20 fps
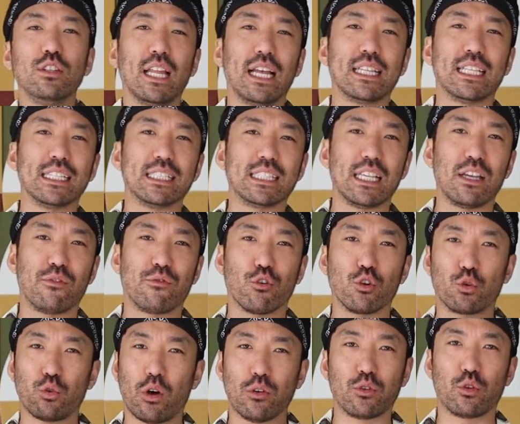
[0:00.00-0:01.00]
you let this sit
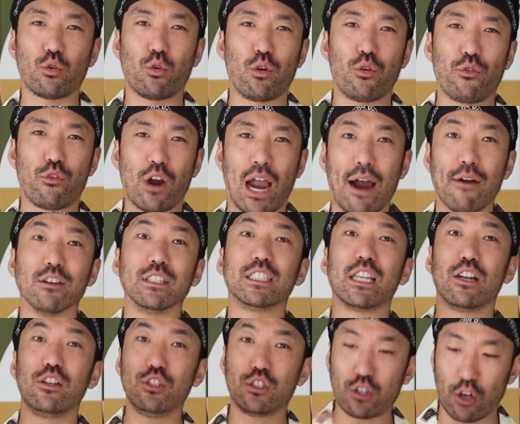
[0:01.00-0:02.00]
for 12 to 24 hours,
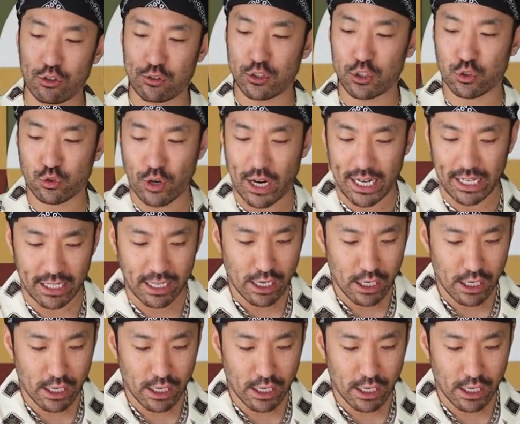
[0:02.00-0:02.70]
then you start to strain.